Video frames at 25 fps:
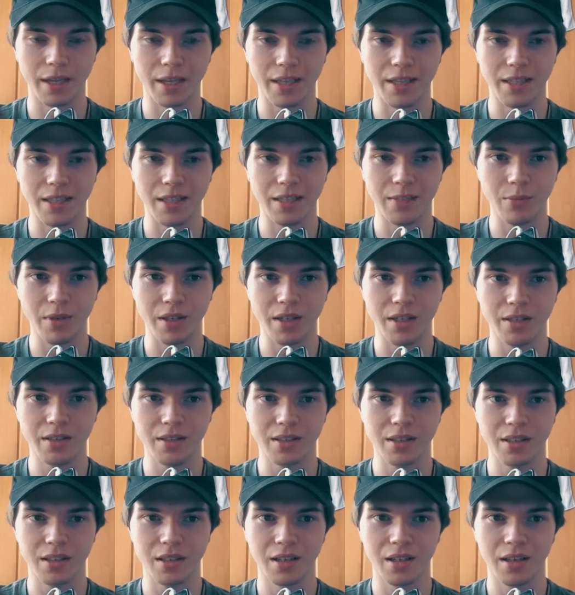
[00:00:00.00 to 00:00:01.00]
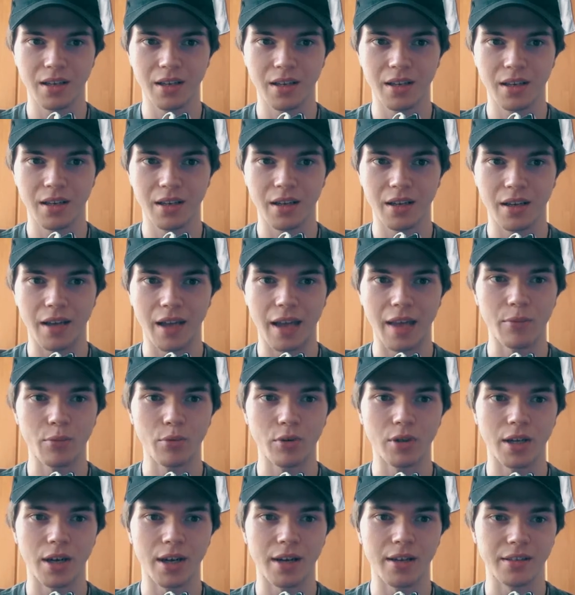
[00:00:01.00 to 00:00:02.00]
AD means.
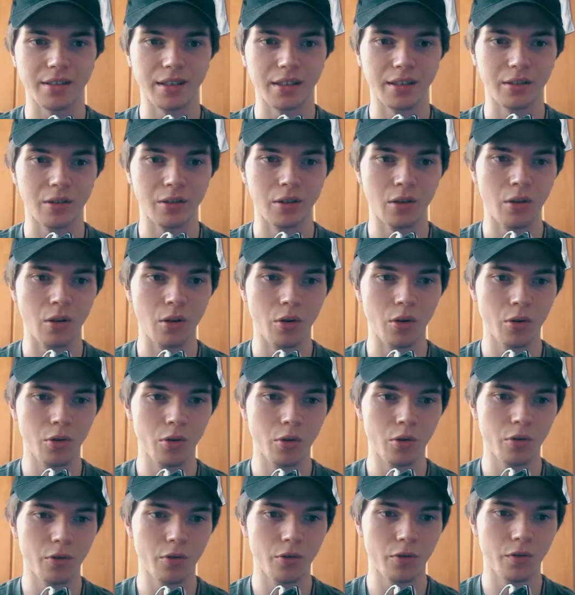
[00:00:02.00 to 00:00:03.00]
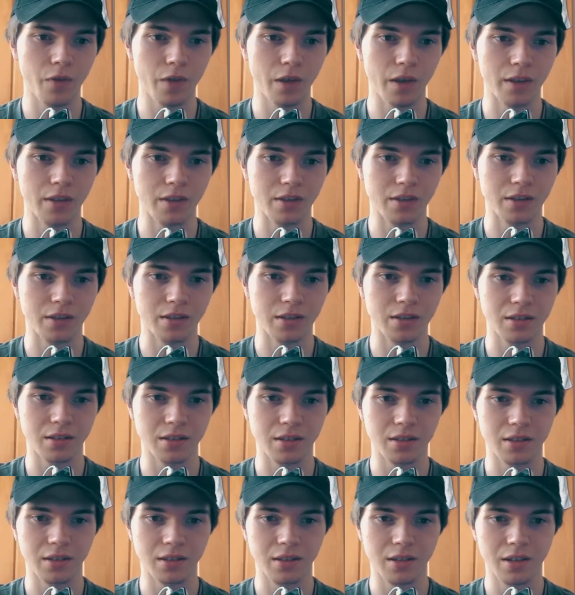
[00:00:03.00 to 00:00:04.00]
Advertising, no thanks.
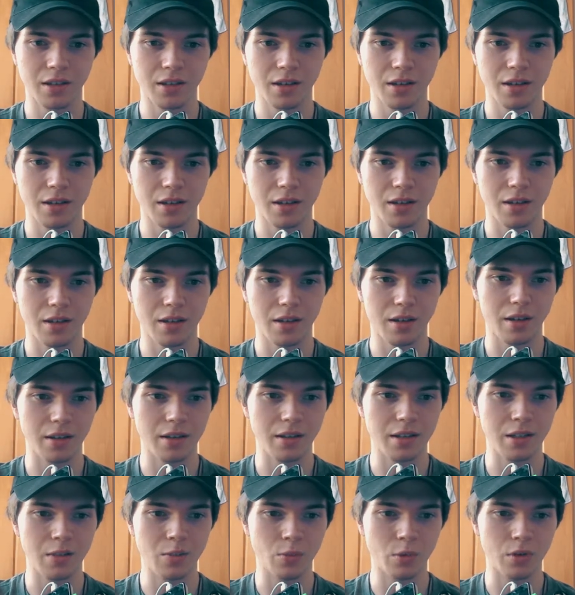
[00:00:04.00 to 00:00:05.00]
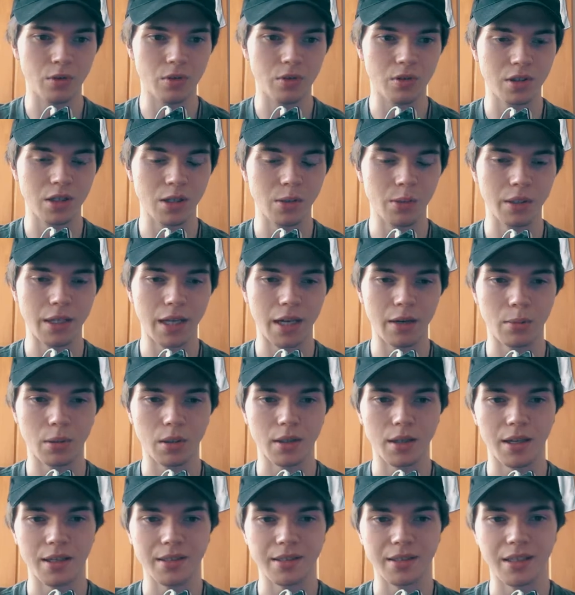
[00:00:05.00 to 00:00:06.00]
I didn't want to see what
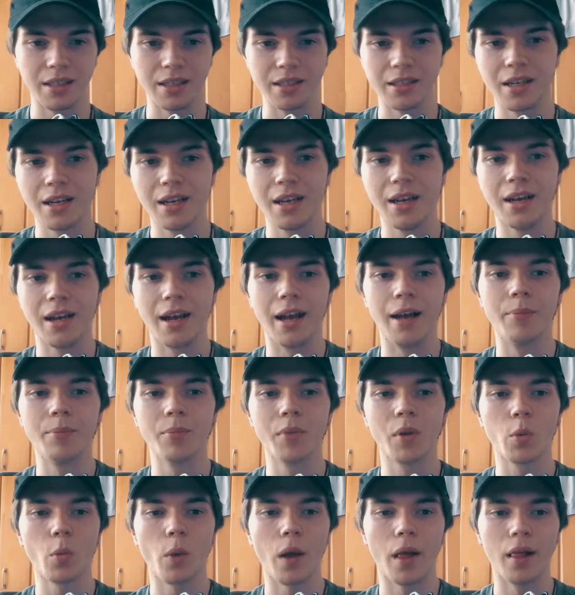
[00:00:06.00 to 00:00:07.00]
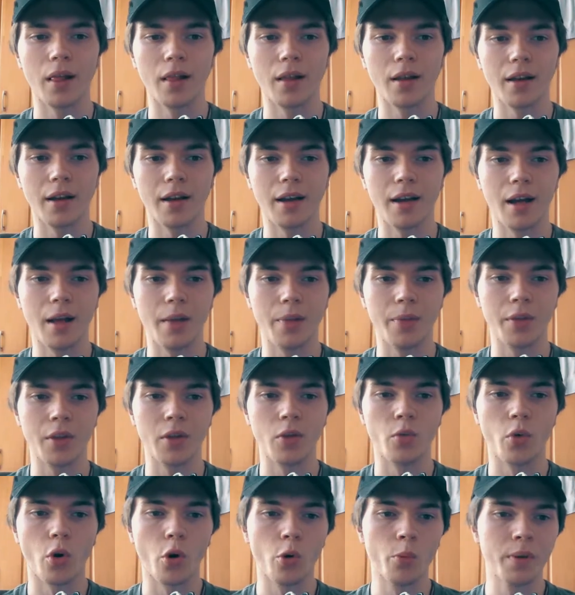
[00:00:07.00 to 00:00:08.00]
advertising is. Um, well, and
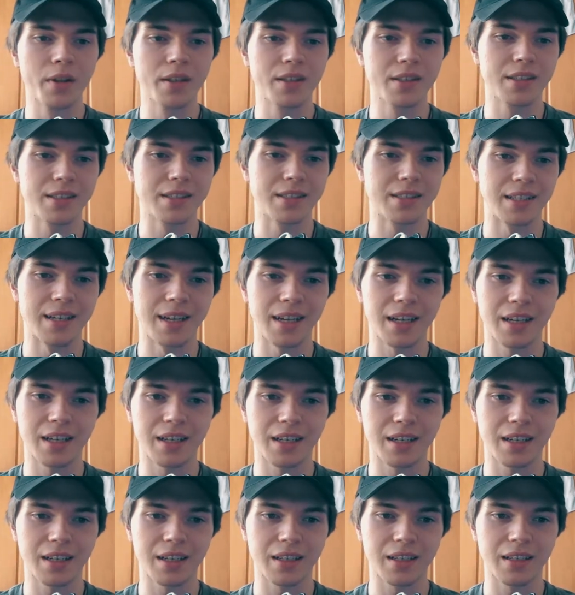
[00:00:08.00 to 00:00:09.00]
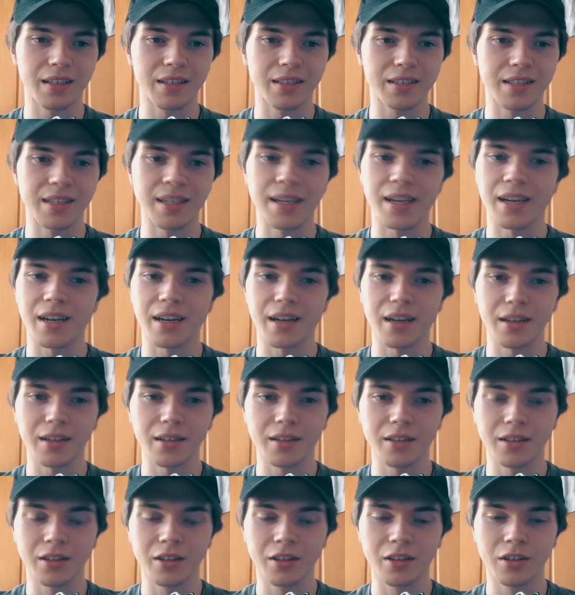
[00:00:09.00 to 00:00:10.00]
then Romans Senec Seneca